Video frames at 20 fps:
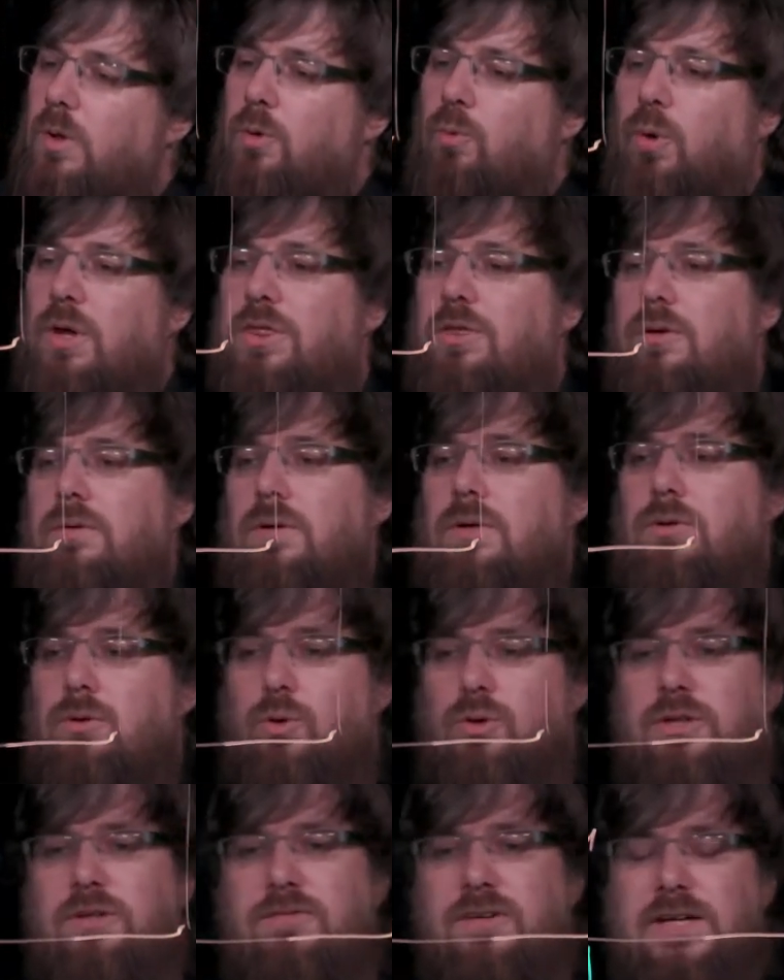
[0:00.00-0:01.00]
with
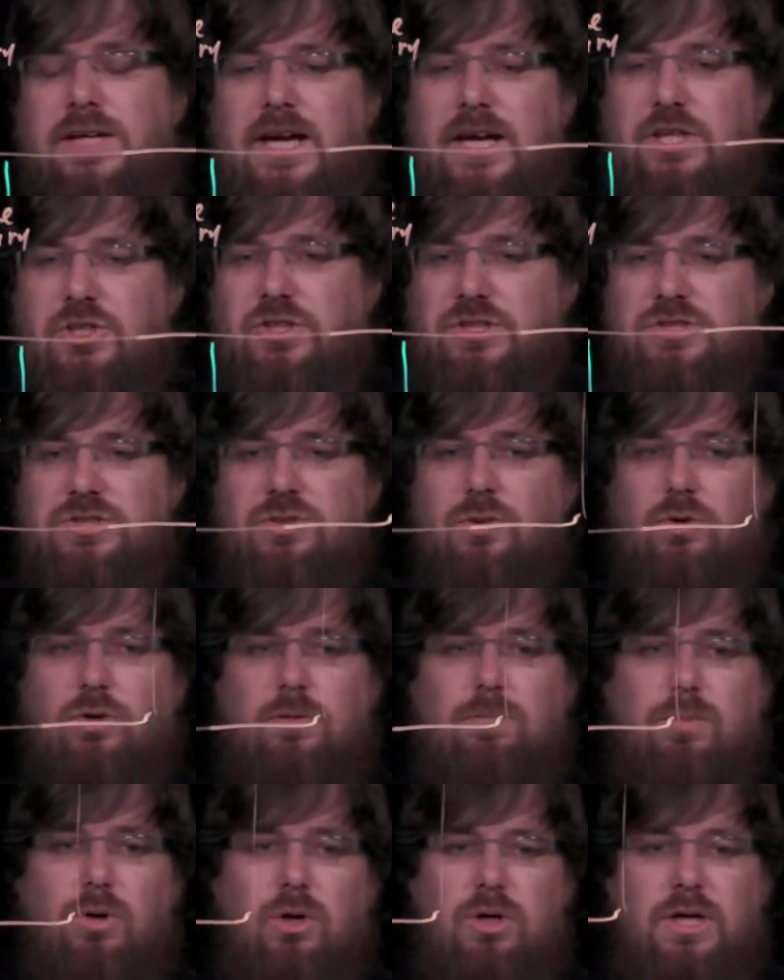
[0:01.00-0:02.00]
notifications or
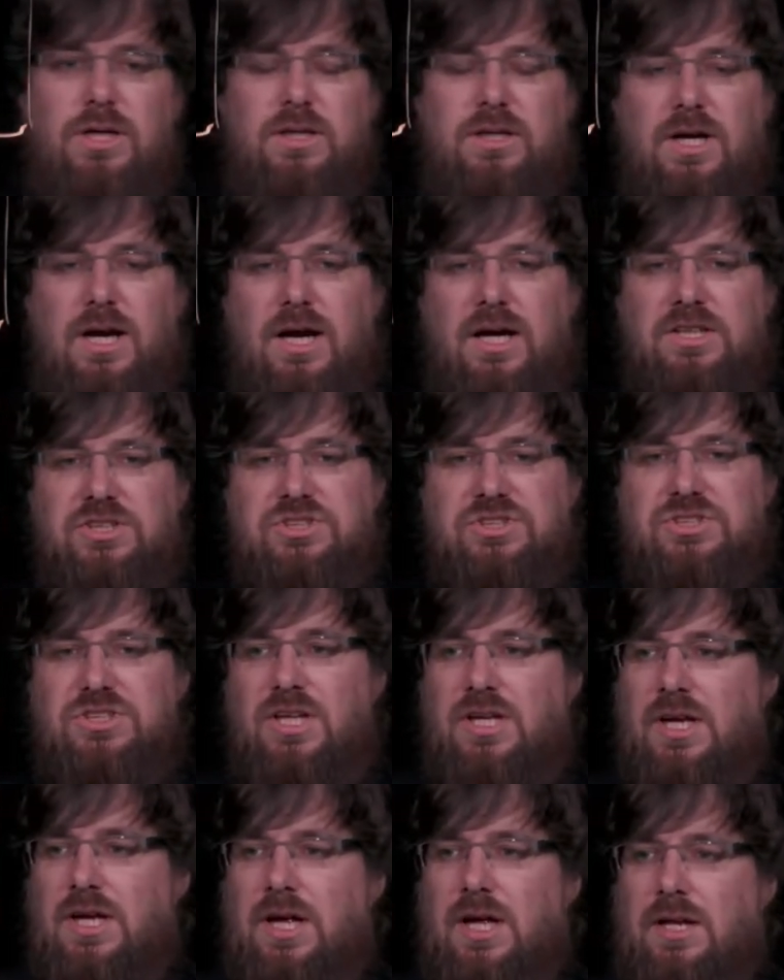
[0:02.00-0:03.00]
blocking tasks
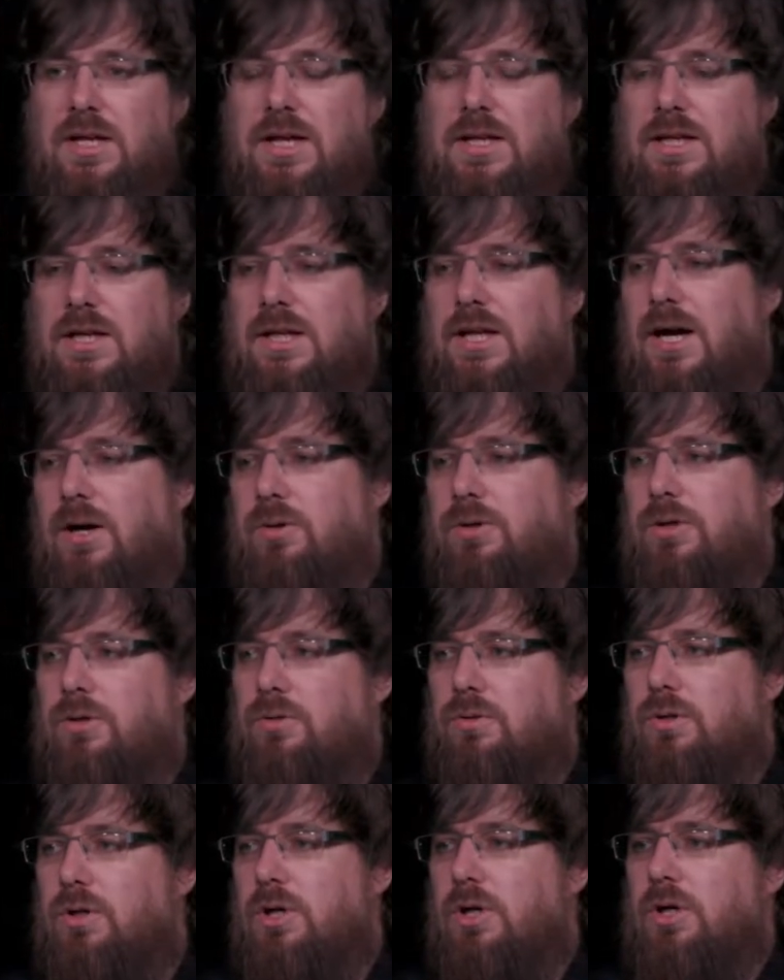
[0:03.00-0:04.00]
that allow
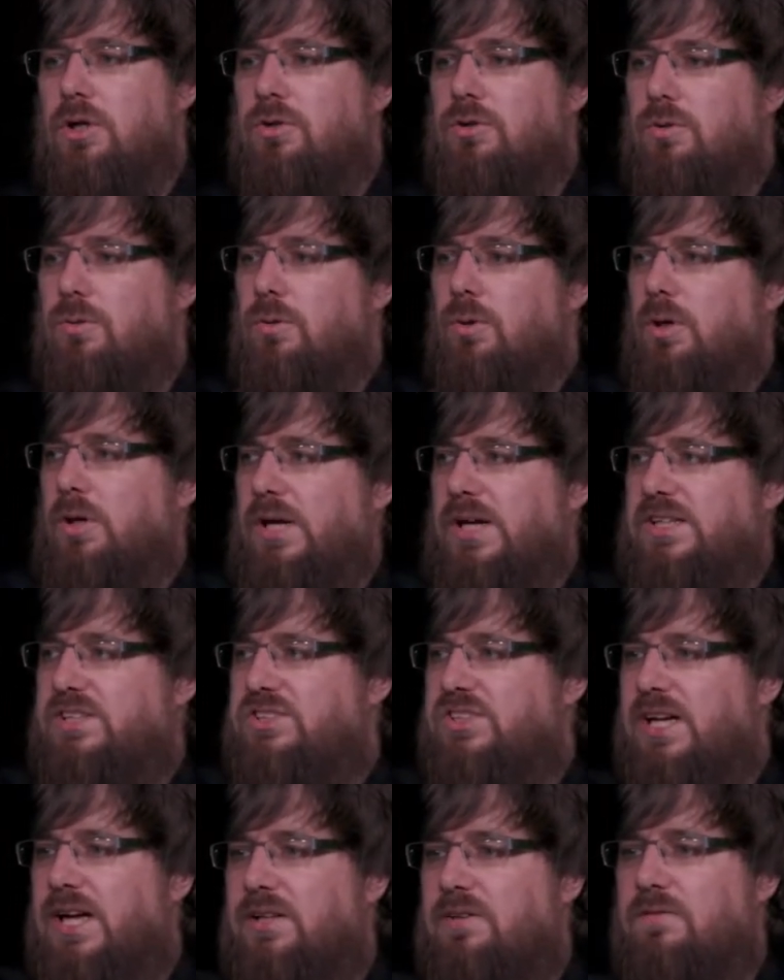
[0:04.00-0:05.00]
you to
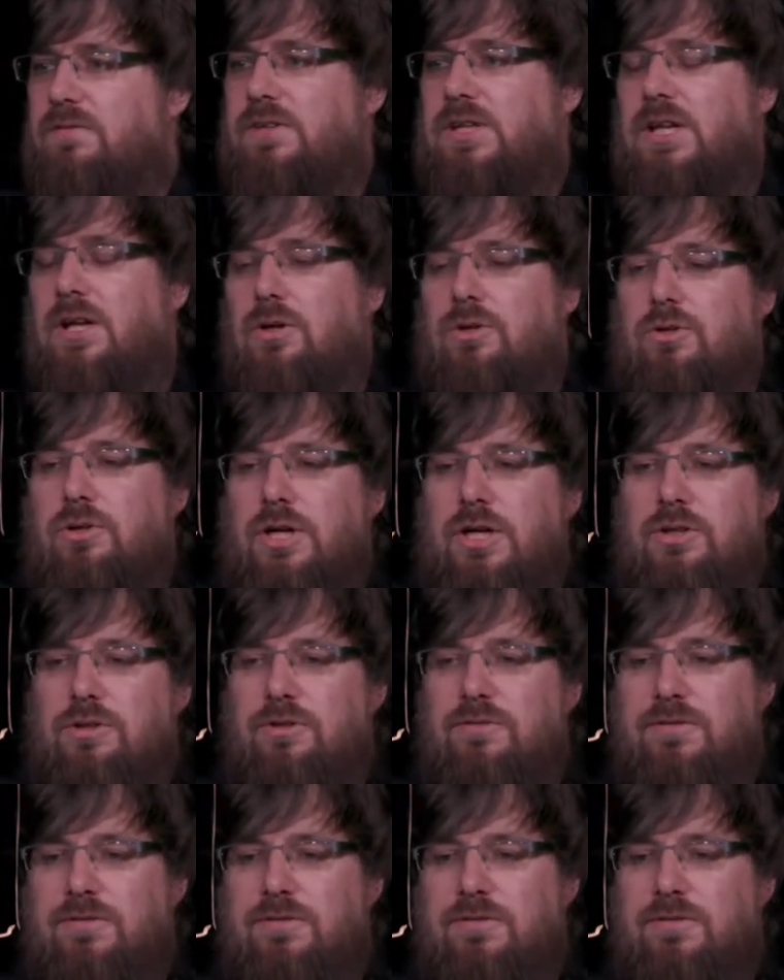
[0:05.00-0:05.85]
extend vCloud Director